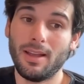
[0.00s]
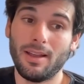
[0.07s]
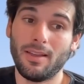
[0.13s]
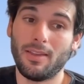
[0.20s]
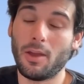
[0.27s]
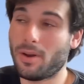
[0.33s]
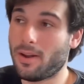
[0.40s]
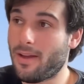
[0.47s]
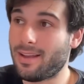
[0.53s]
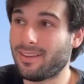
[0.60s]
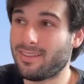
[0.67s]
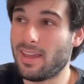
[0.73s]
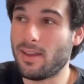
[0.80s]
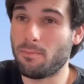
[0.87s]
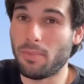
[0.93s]
they would have had to
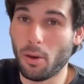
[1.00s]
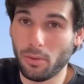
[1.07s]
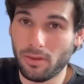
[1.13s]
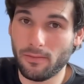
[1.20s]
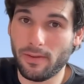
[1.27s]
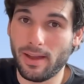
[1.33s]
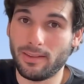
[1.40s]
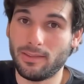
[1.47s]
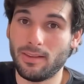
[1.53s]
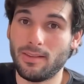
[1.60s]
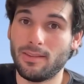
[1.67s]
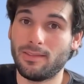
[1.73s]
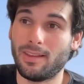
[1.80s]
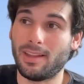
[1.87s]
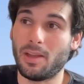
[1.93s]
take both
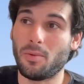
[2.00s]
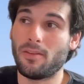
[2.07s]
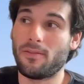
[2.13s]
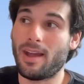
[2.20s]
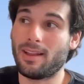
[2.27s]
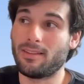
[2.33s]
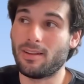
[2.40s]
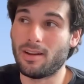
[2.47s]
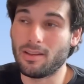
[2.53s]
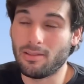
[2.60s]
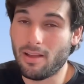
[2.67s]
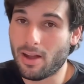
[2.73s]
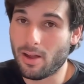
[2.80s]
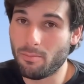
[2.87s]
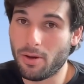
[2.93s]
devices and they would have had to
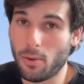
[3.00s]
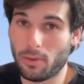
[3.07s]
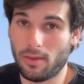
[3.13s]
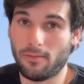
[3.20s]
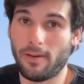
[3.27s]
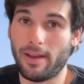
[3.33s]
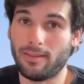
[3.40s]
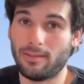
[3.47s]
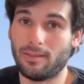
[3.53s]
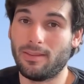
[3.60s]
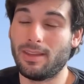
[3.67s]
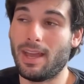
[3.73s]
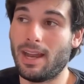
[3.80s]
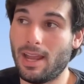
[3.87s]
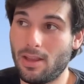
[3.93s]
unlock both devices to
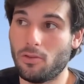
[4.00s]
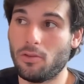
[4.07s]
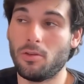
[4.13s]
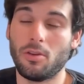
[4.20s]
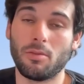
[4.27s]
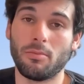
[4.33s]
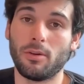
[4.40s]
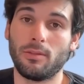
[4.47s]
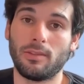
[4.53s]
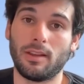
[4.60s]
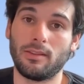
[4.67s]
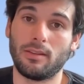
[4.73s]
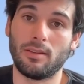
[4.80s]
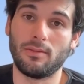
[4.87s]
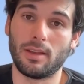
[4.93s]
get into your most
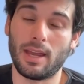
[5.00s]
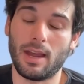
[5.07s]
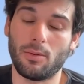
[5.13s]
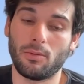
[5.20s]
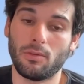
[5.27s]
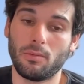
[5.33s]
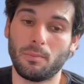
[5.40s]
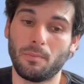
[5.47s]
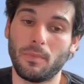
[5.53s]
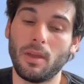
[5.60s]
sensitive accounts.